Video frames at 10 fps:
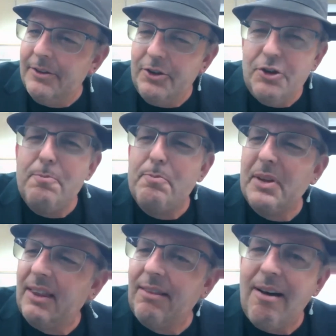You
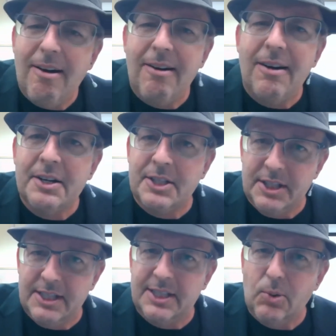belong to
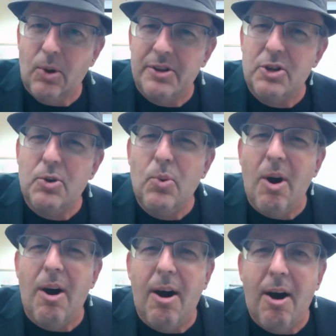the soil.
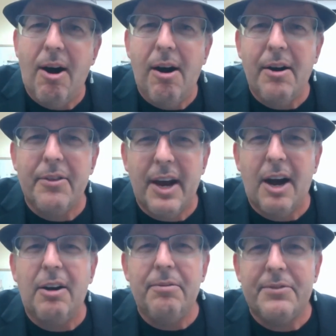You are
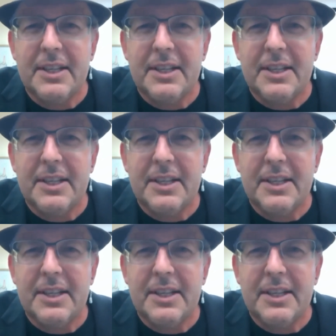of